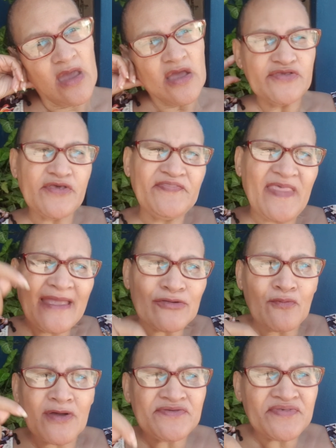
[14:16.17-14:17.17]
So that
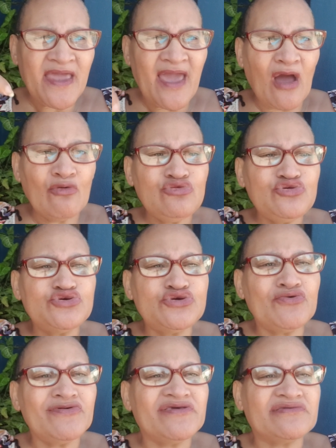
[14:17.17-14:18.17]
was their own
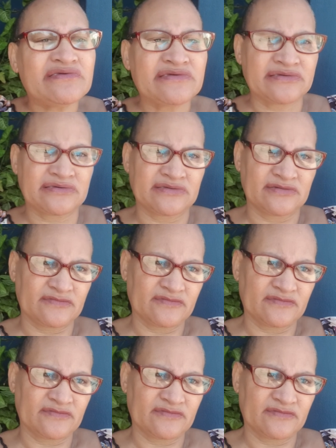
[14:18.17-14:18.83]
choice.